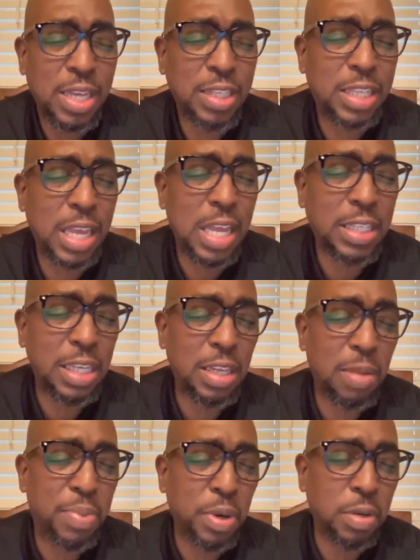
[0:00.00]
It says
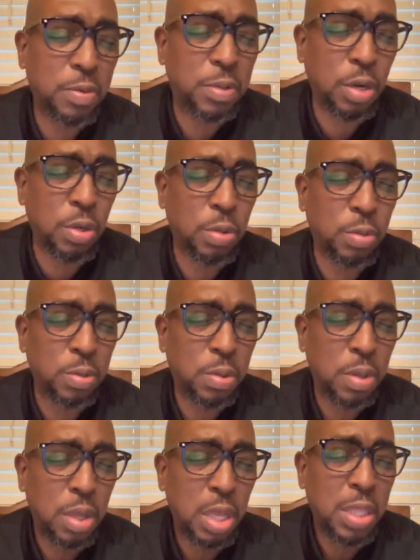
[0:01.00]
in the book of Job,
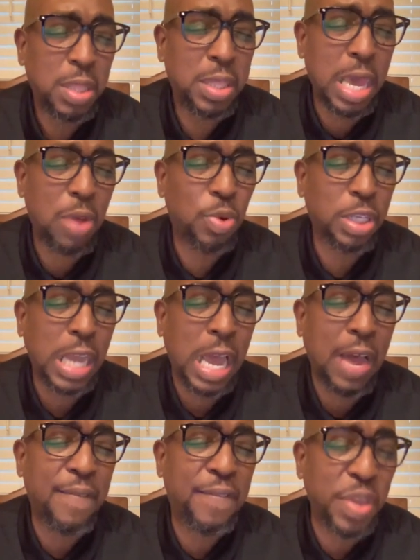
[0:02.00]
that which
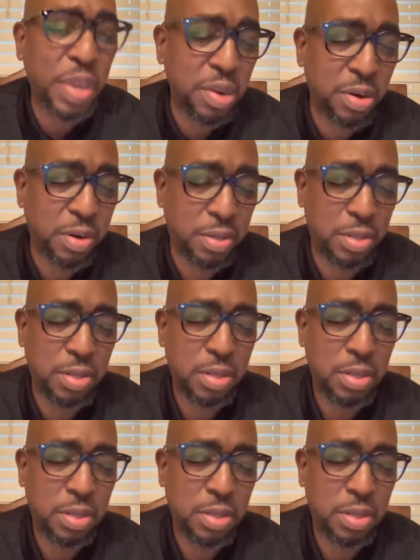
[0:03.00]
I feared